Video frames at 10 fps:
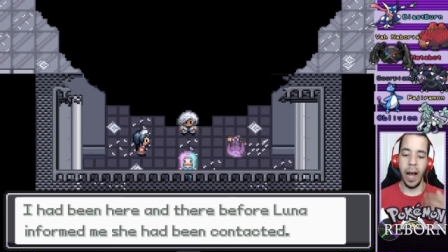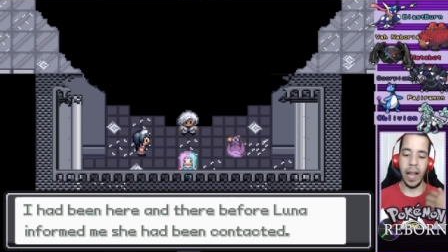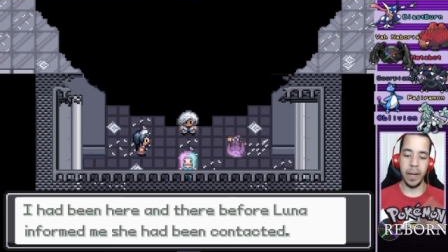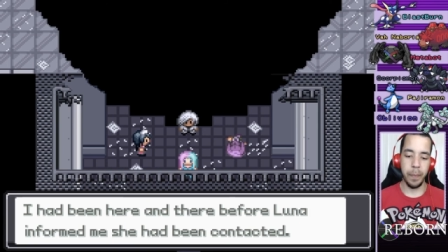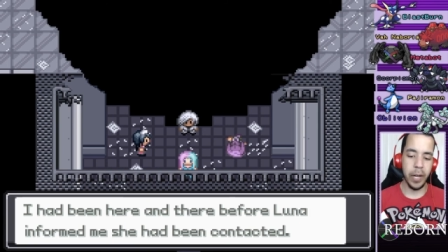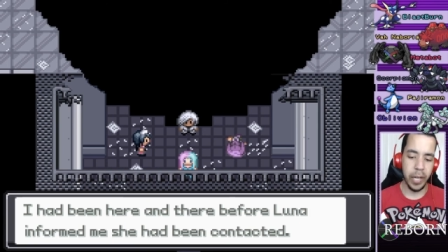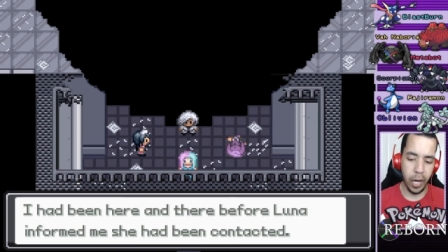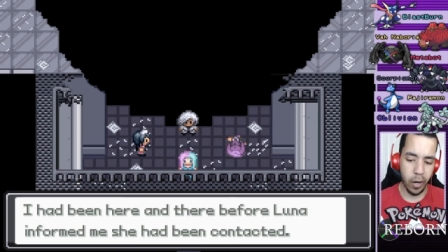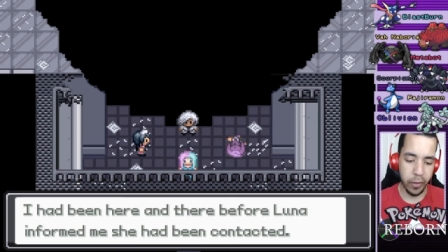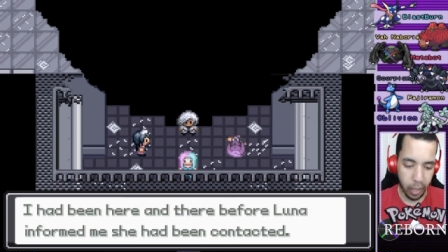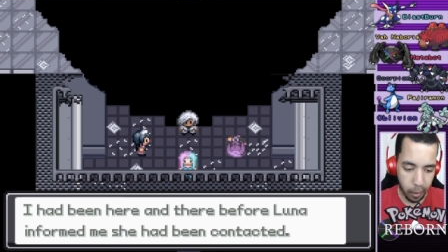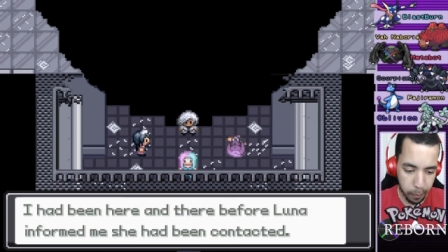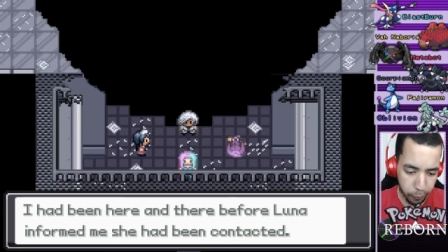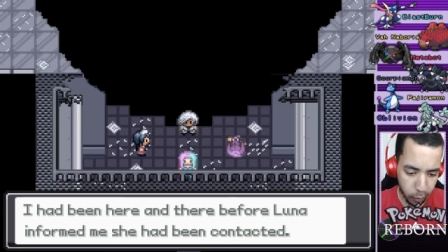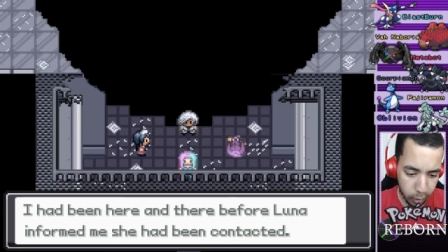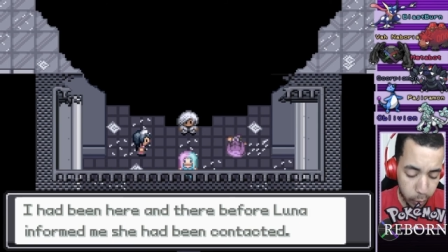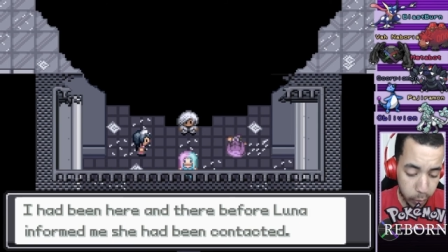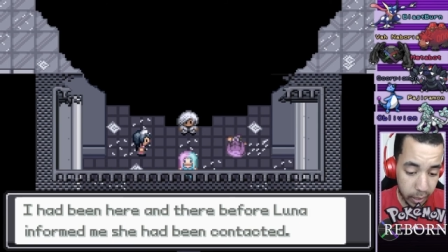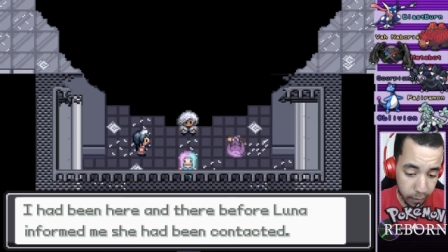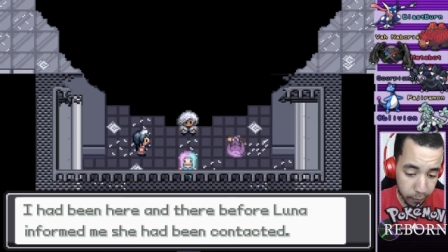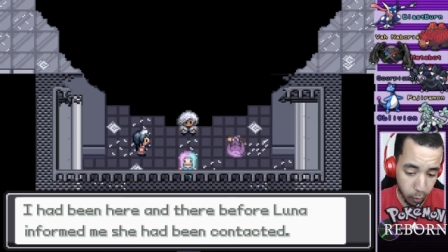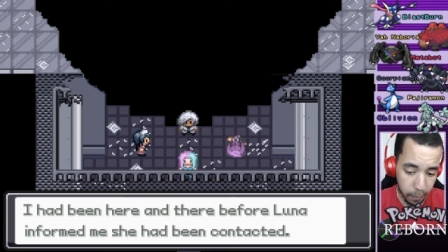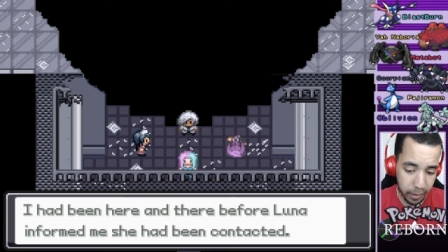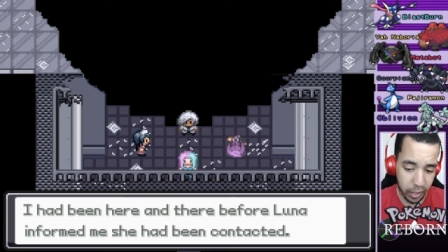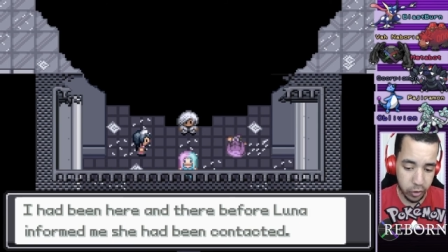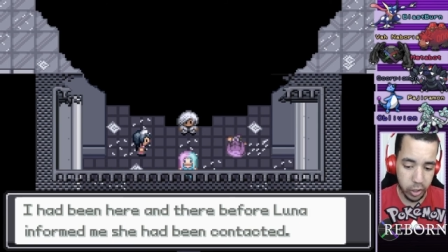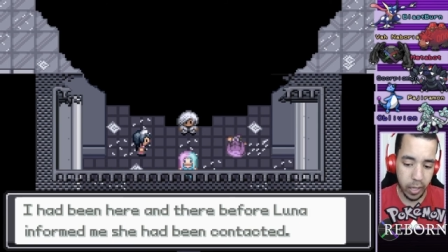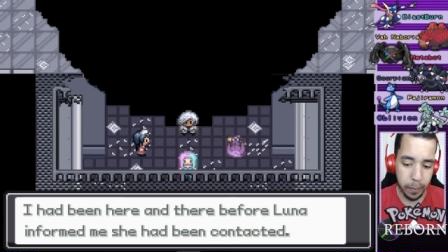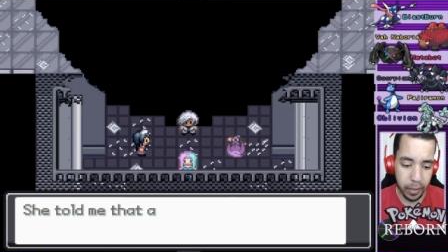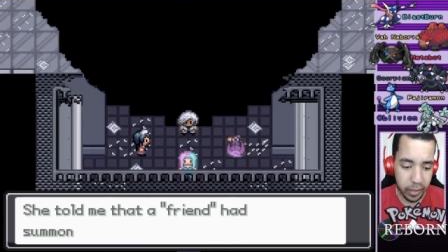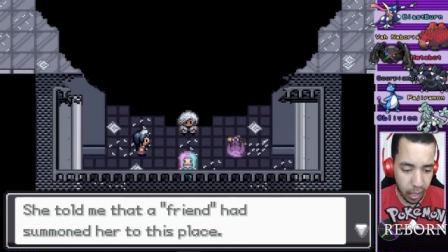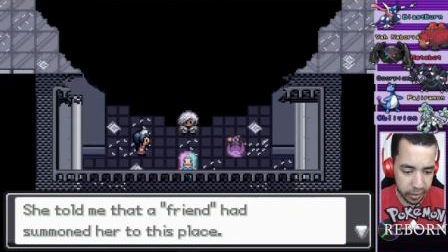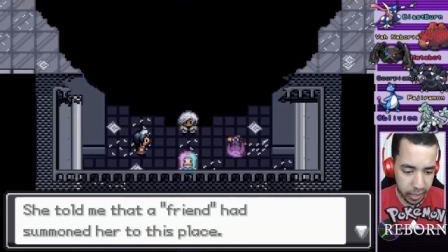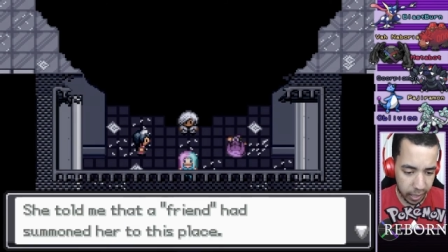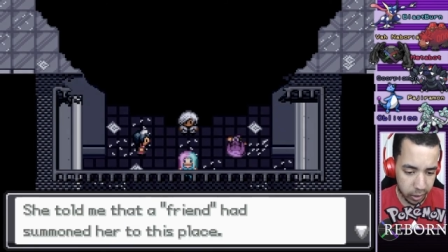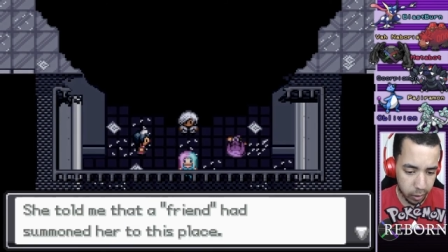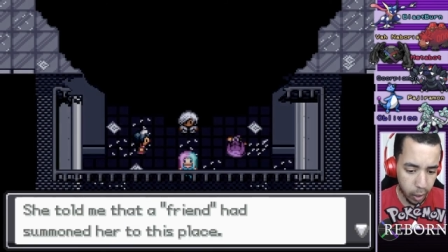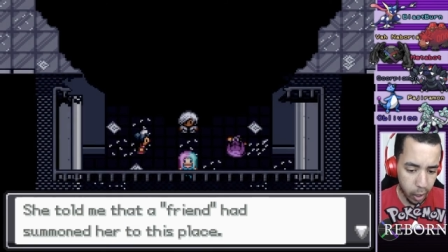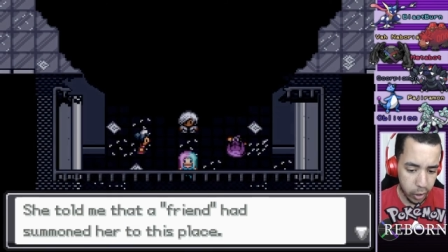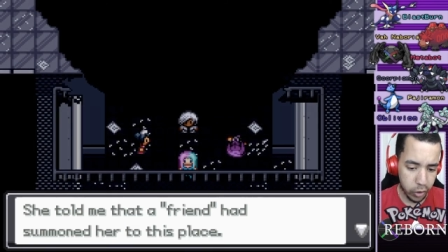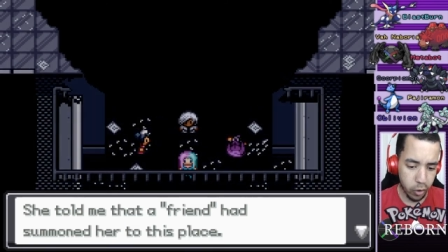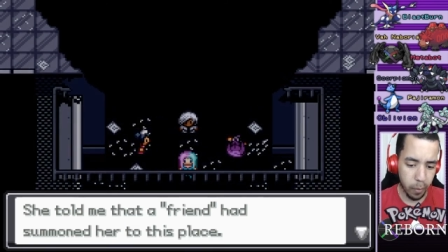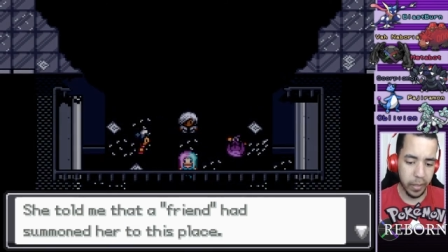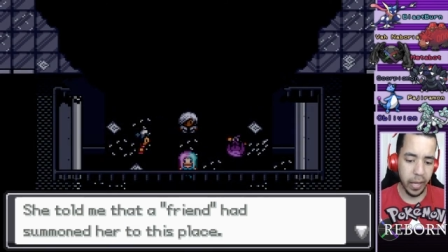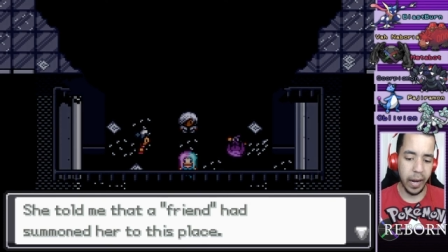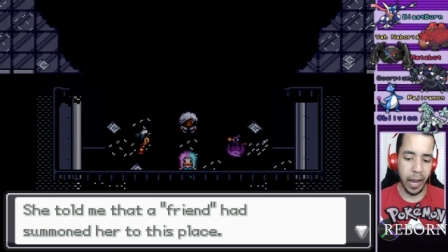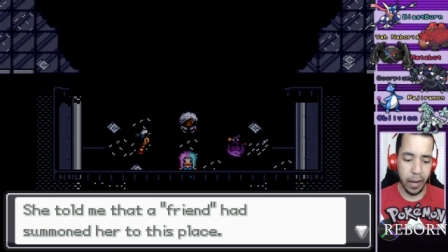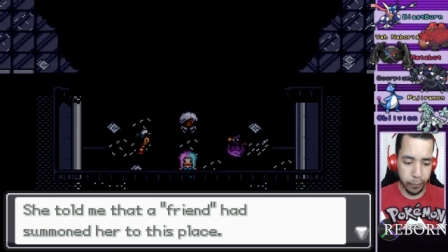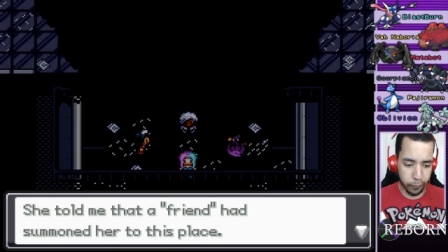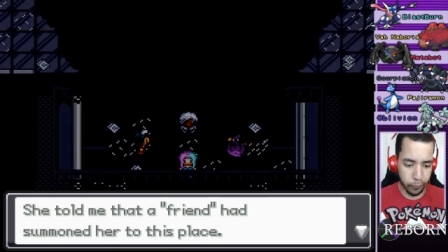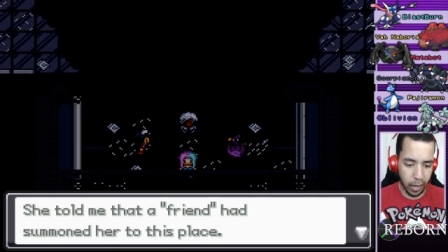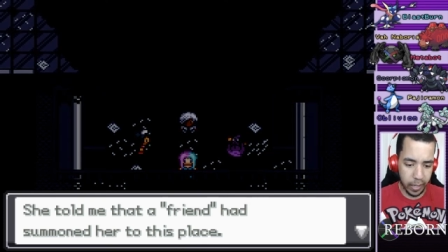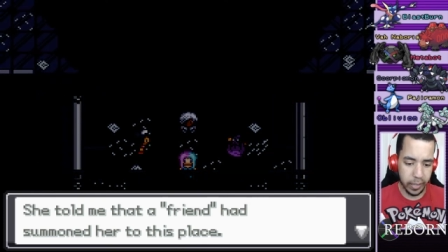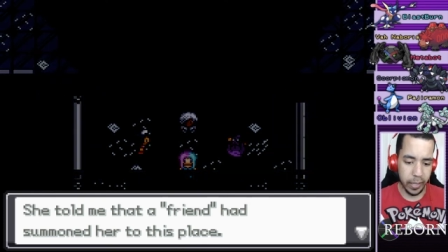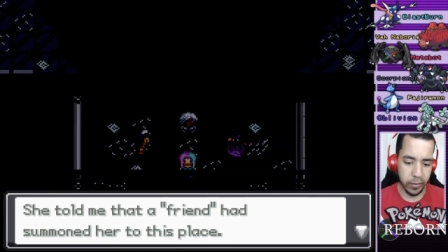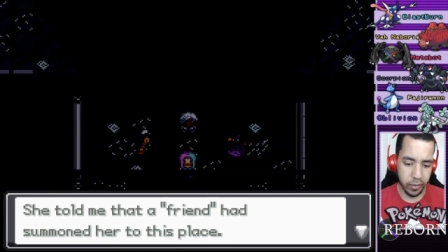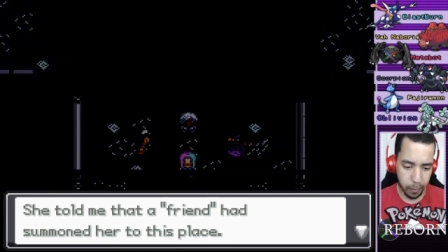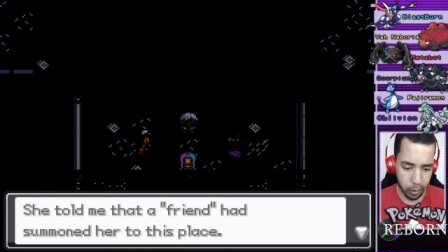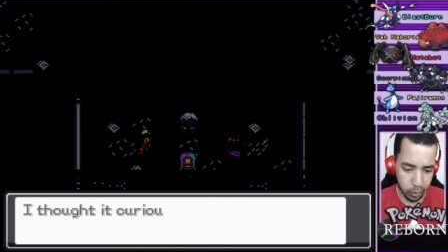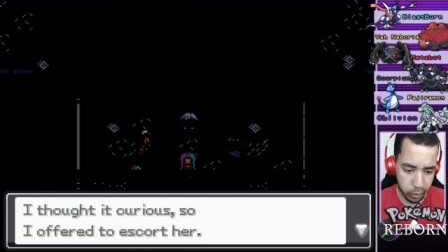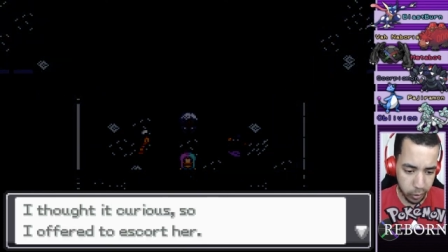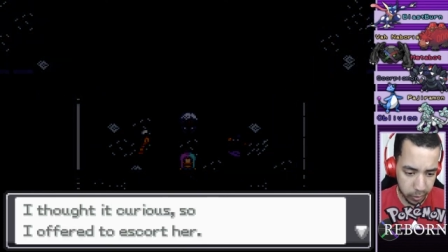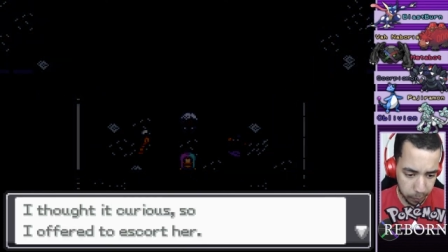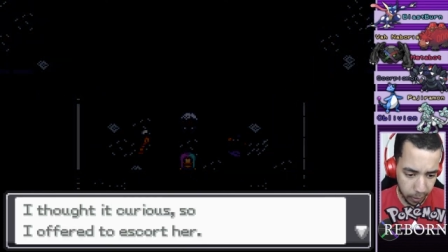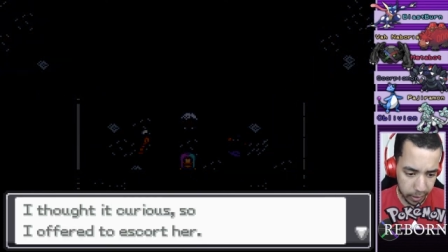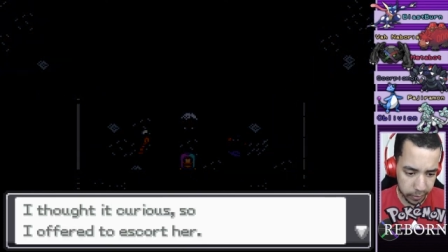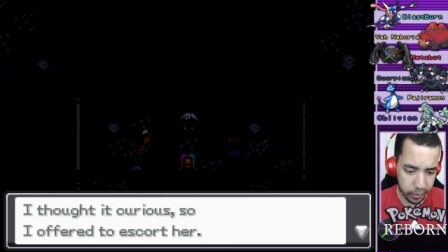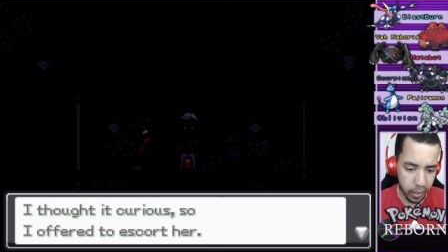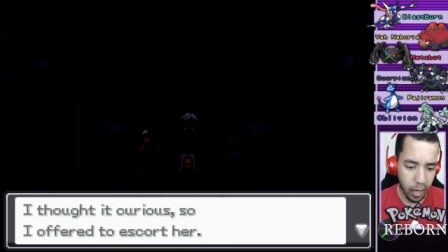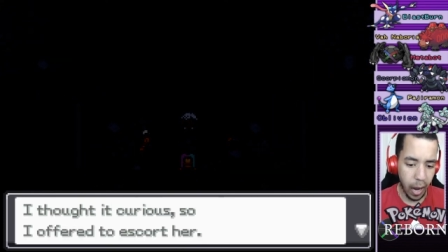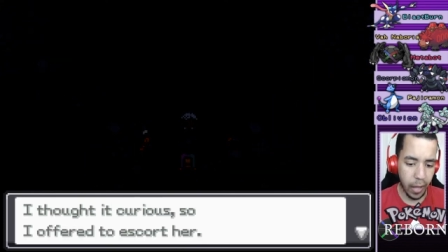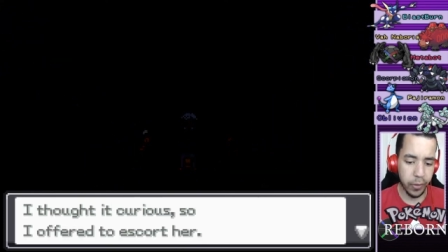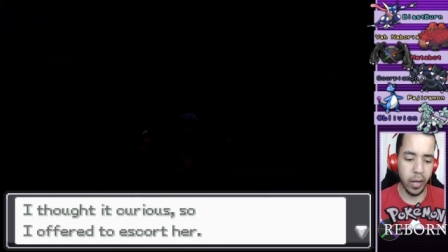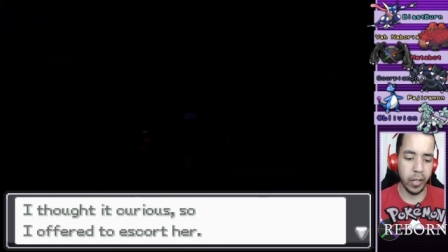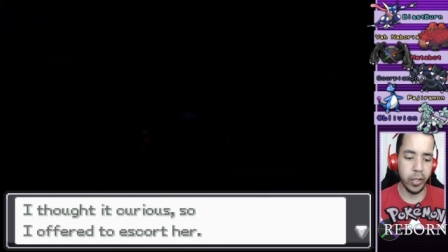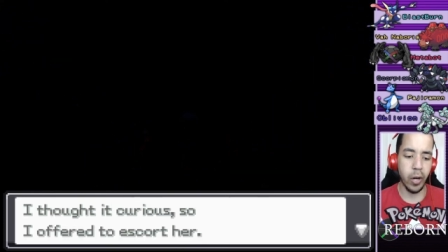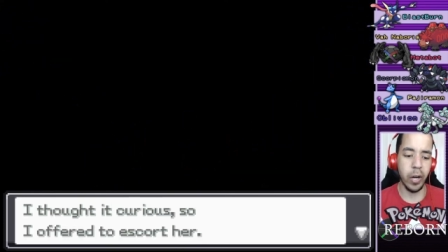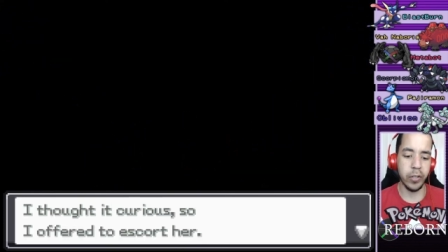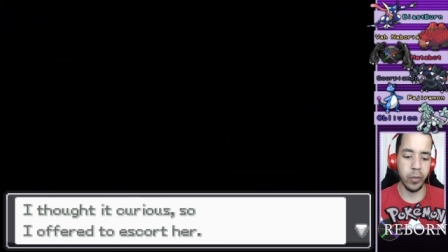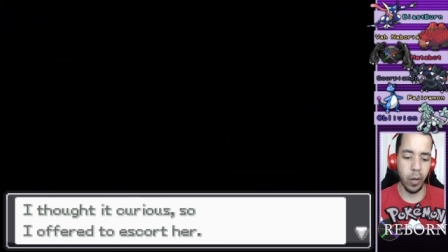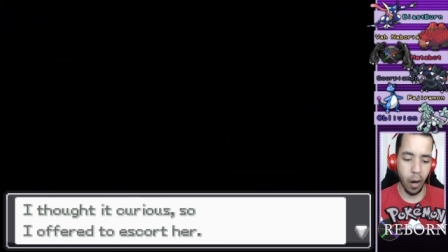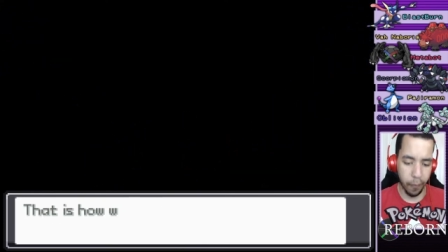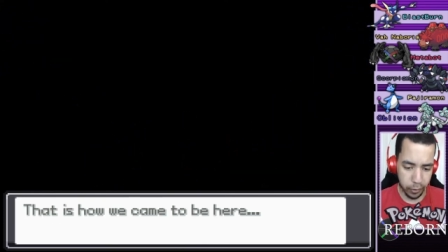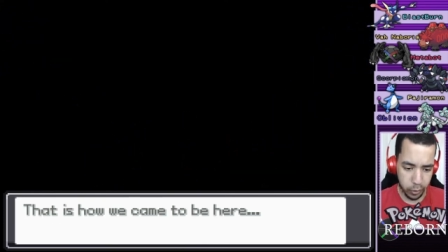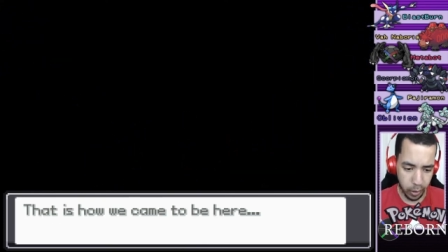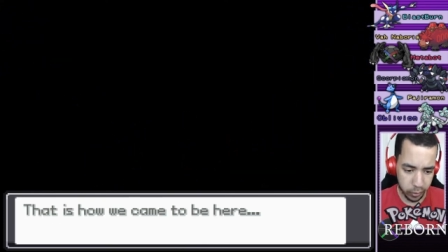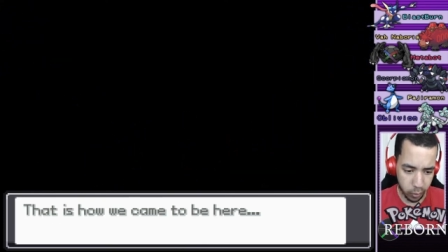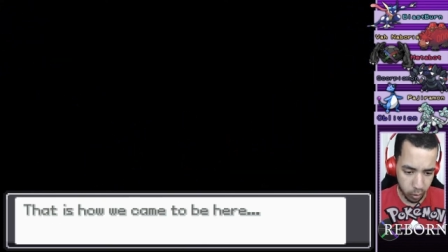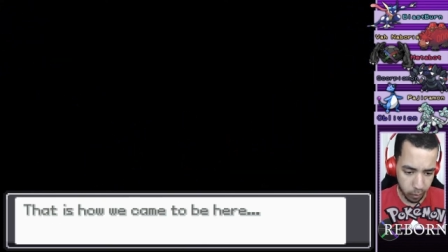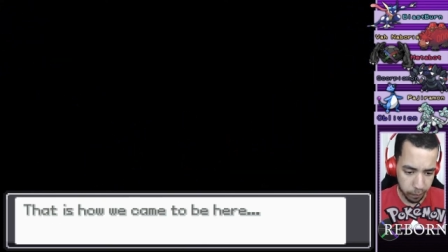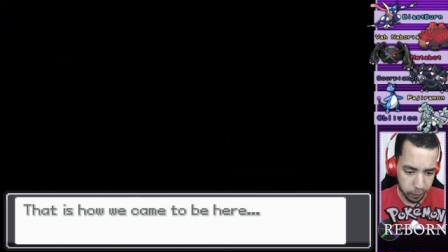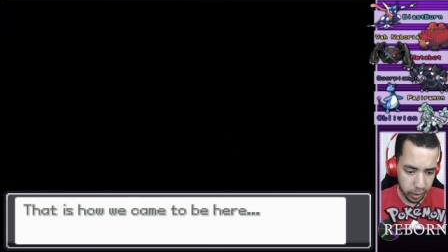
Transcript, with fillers: I had been here and there before Luna informed me that she had been contacted. She told me that a friend had summoned her to this place. I thought it curious, so I offered to escort her.